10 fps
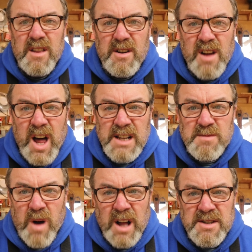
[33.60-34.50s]
They're not a
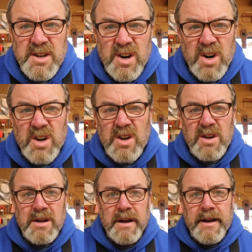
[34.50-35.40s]
sponsor.
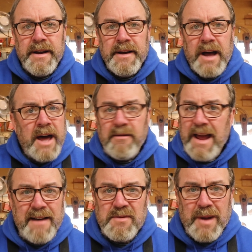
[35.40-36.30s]
I don't
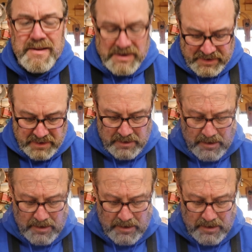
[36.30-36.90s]
have sponsors.